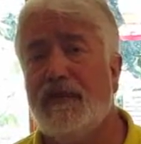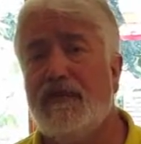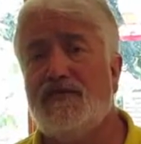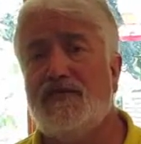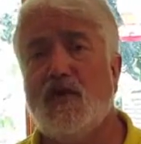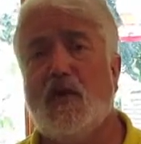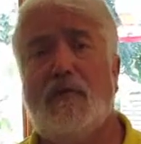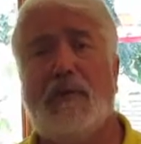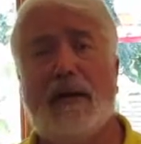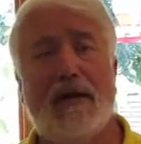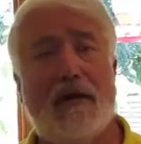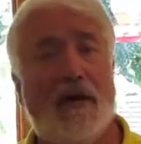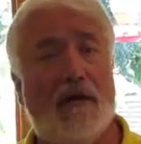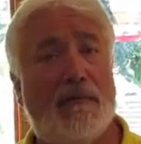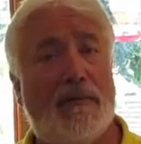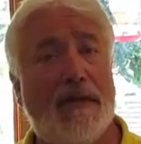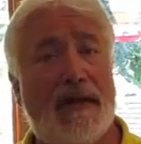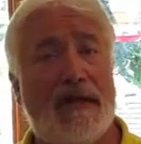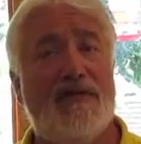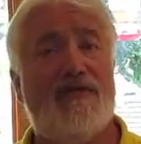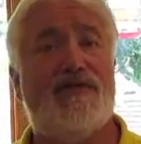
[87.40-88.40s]
So by all
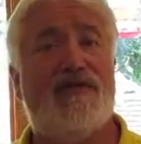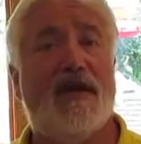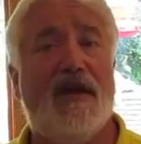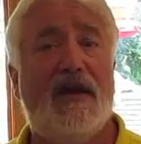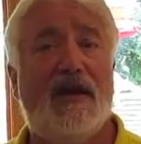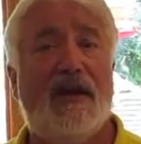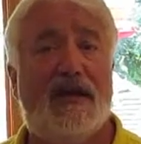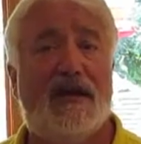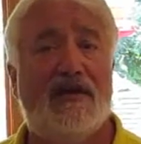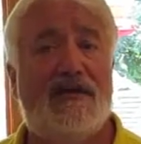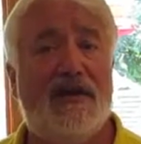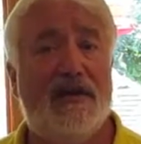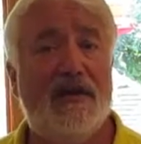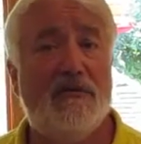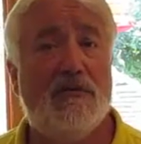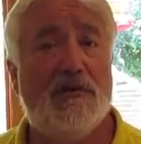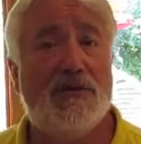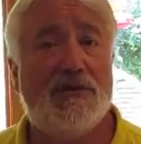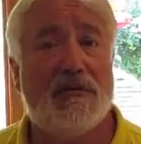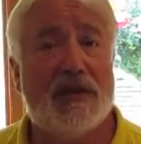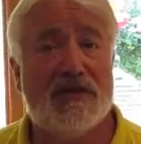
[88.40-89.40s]
means, continue
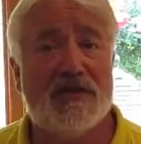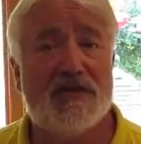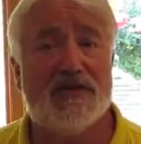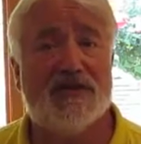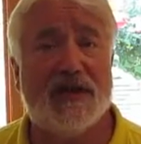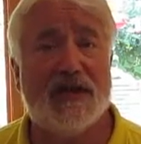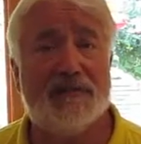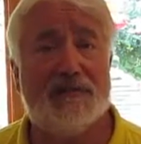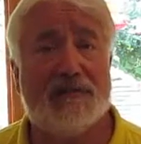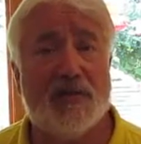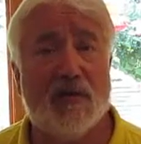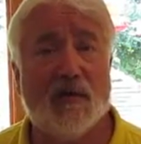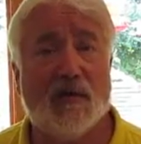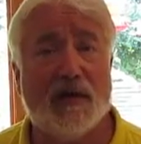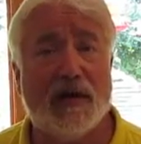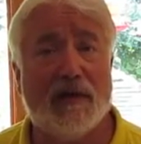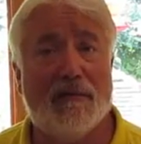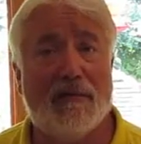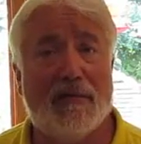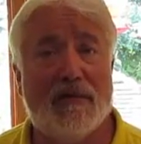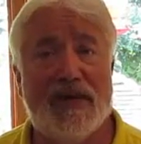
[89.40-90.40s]
with your exercise
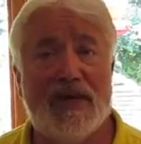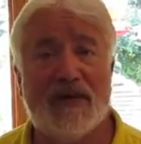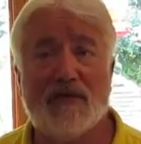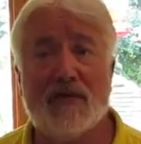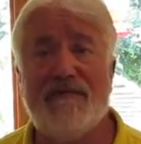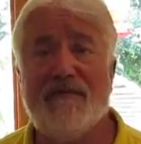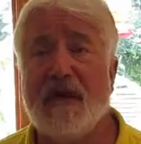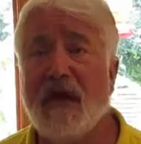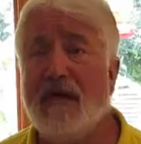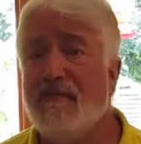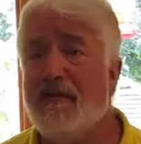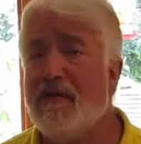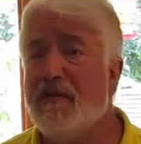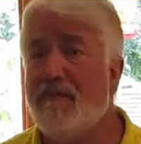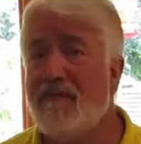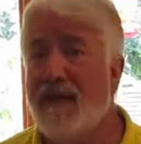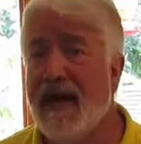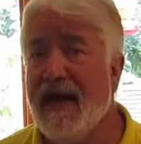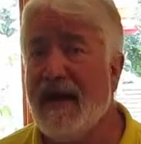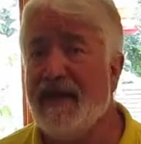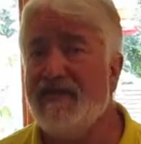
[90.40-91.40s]
program. As we've covered in the
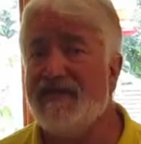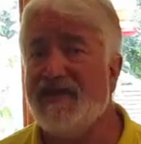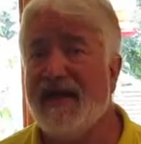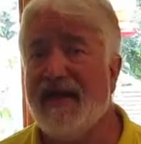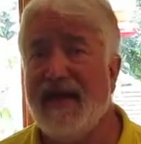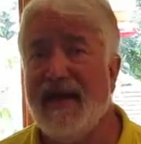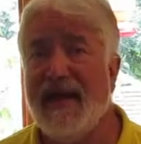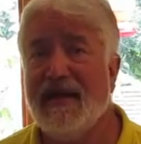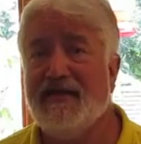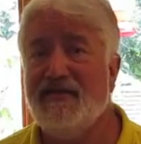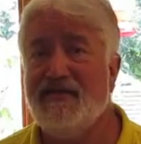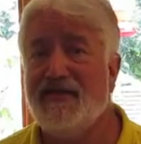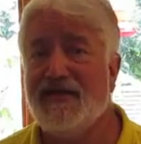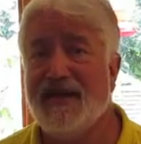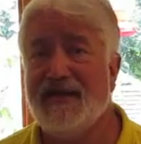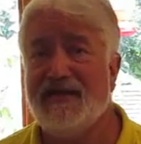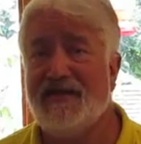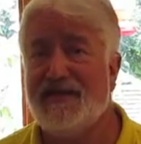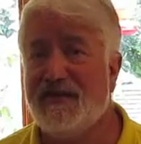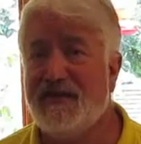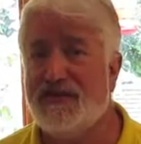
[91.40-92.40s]
past,
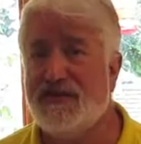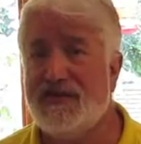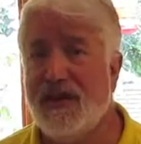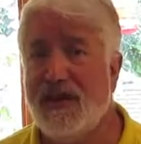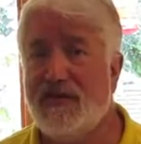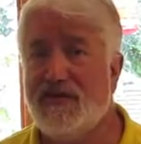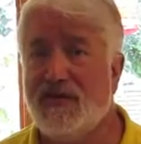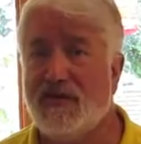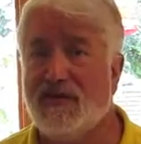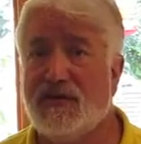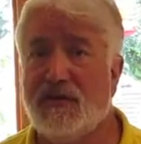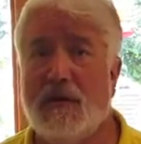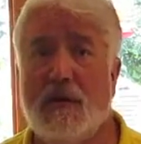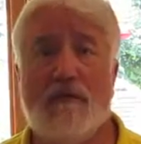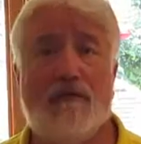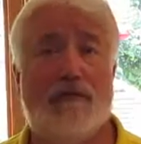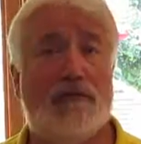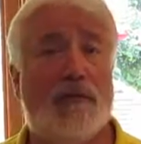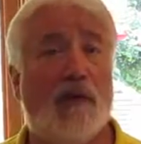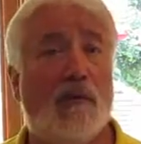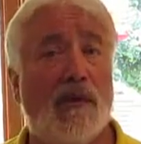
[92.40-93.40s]
exercise is essential to
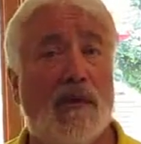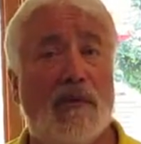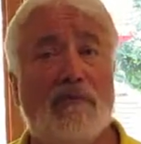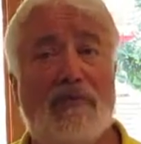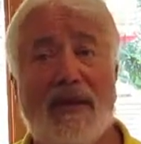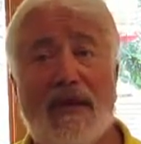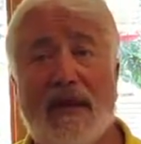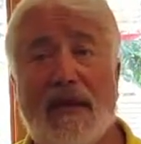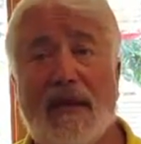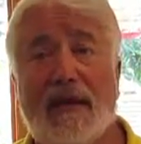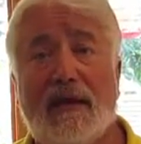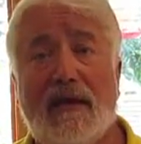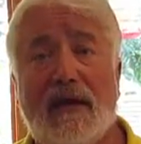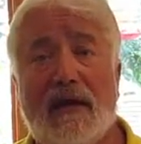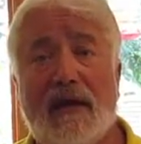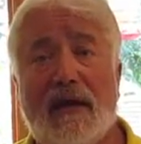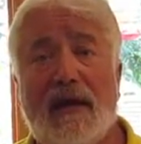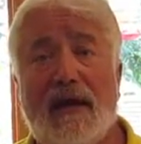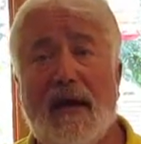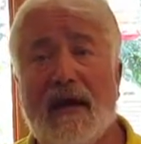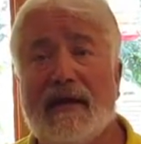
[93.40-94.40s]
overall well-being.
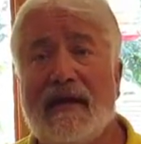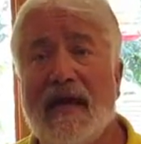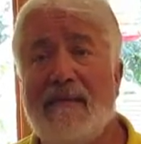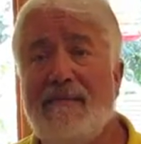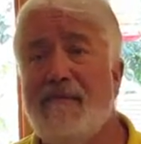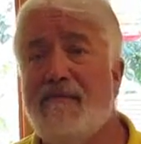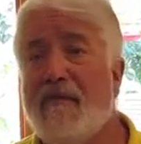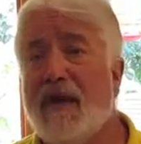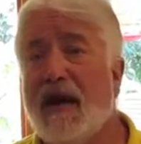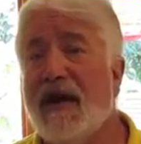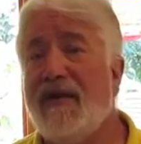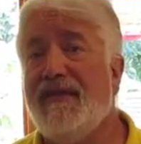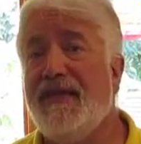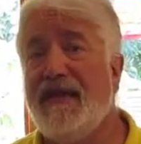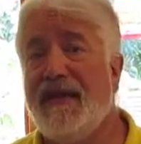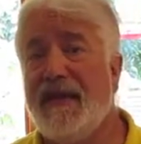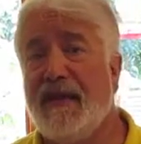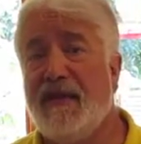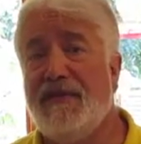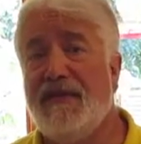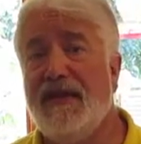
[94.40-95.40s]
And keep in mind that
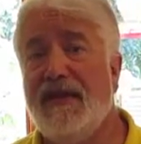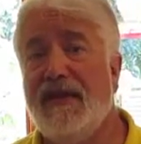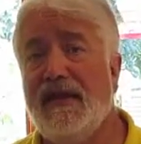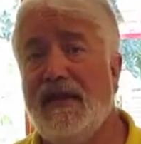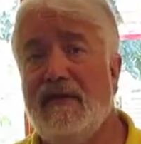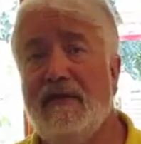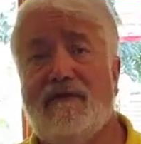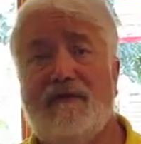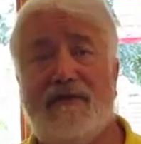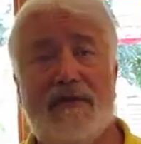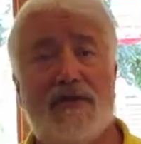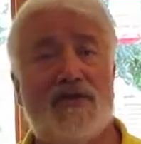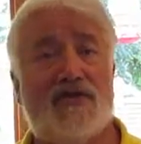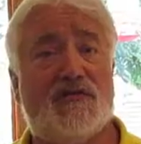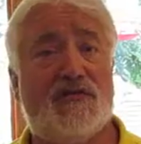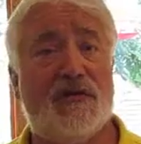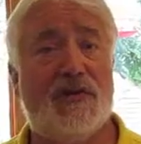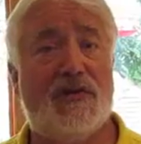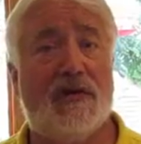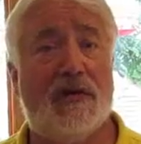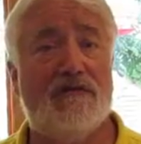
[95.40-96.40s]
healthy,
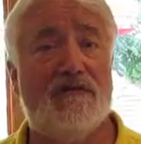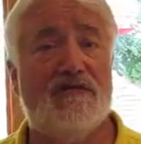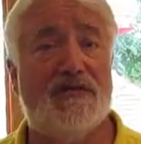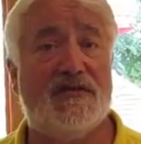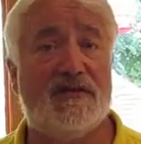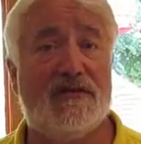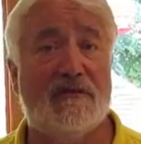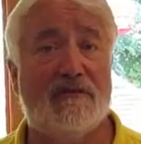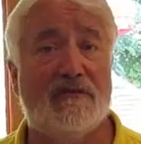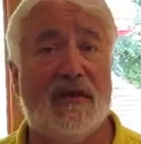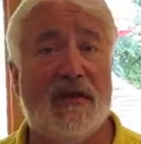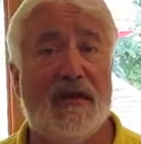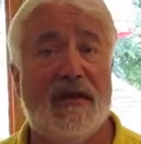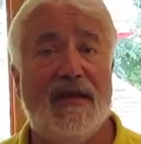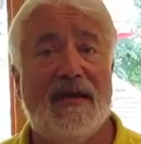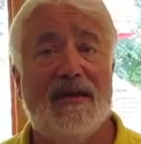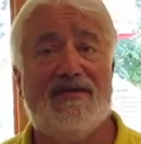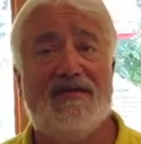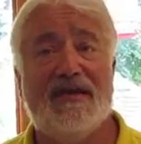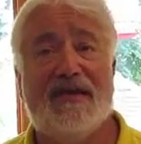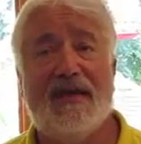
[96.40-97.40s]
interference-free nerve system
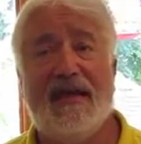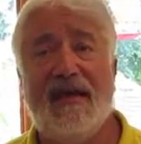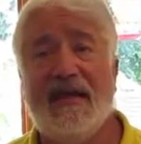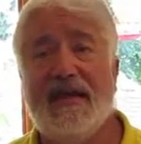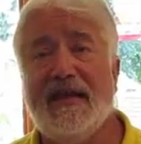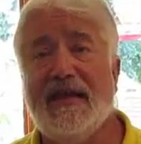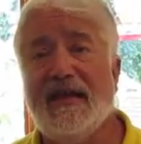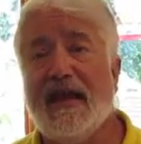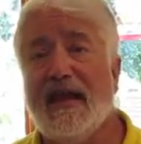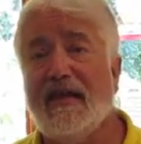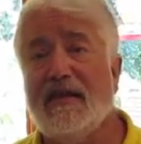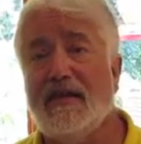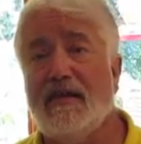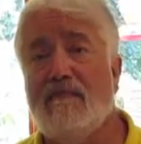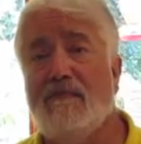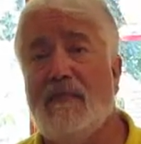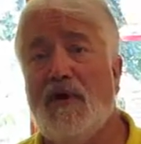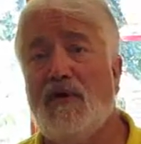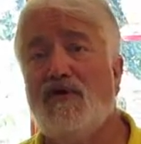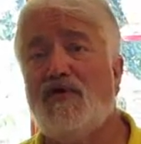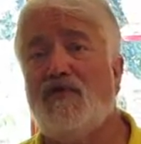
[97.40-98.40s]
is the key to getting the
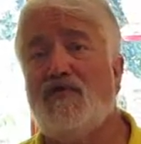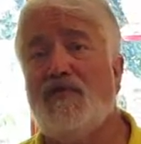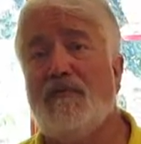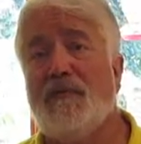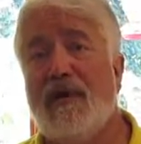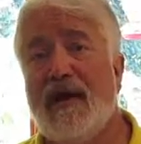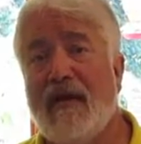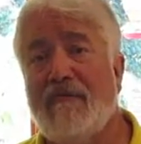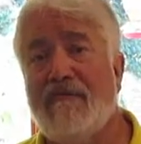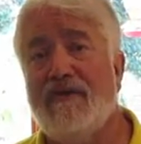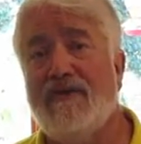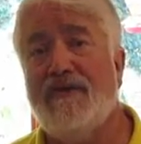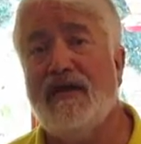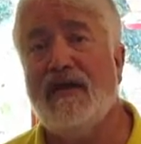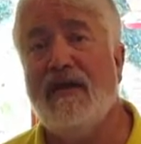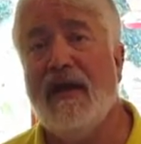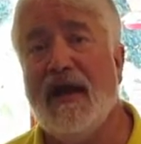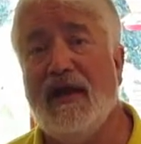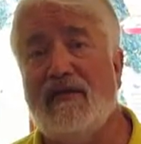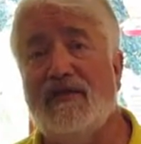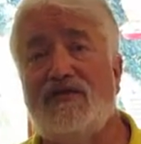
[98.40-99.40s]
most from
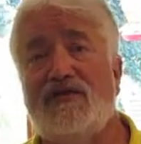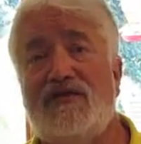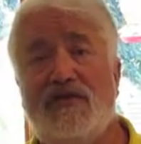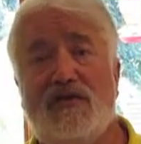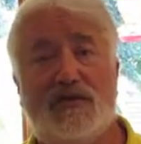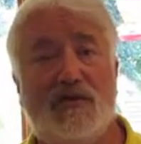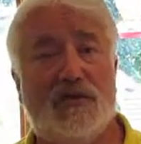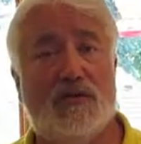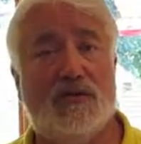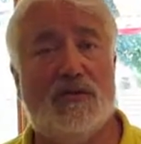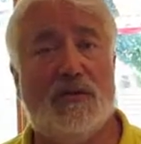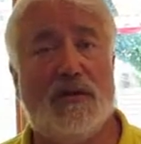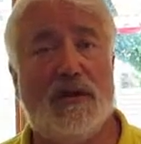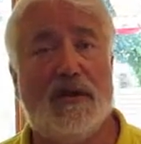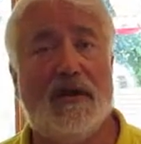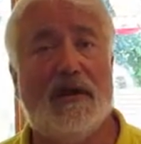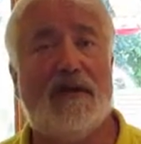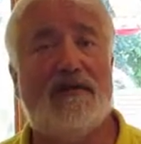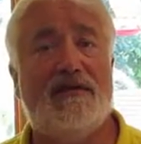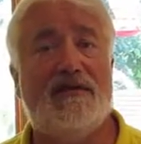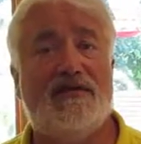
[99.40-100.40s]
everything else you do
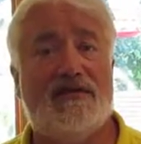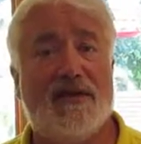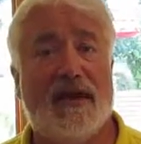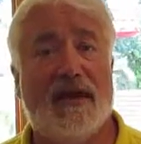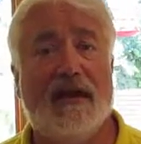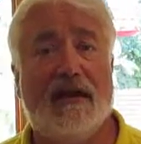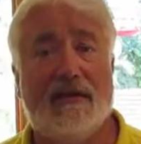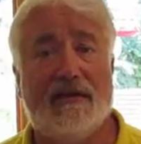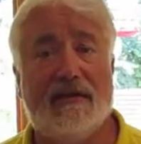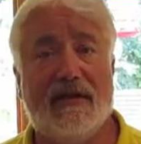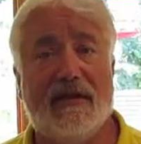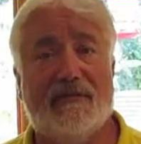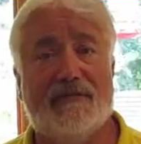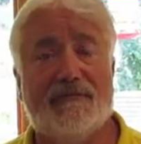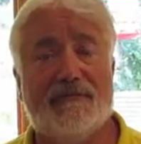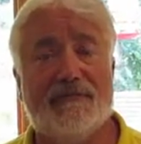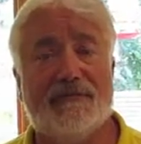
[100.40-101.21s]
to stay healthy.